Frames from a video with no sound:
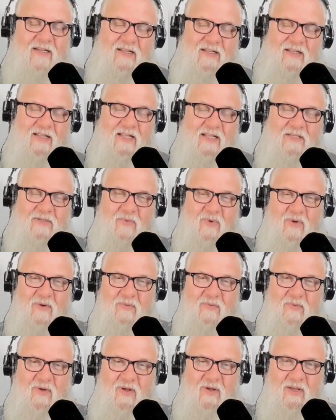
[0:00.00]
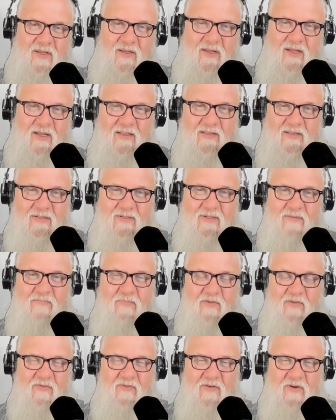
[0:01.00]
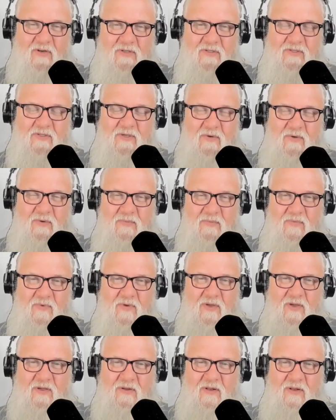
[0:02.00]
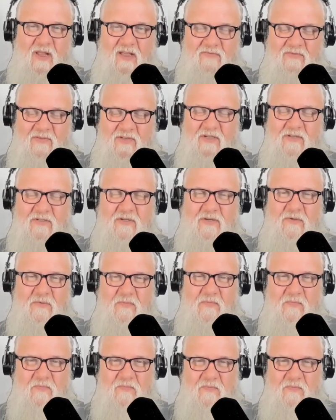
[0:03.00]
And that's when I had this epiphany. So yeah, life changing.